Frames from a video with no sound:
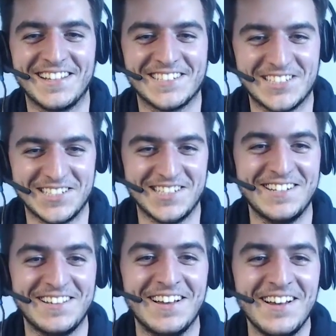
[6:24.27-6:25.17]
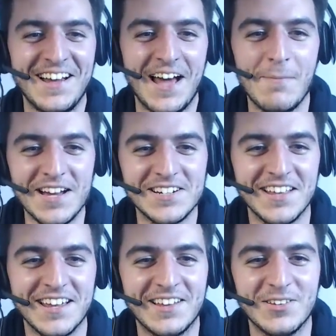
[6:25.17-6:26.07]
Like imagine
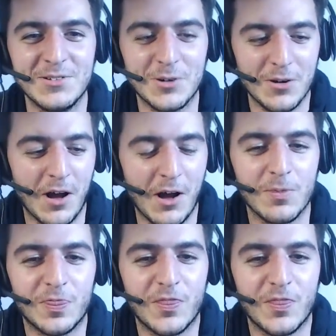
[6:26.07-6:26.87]
like you're a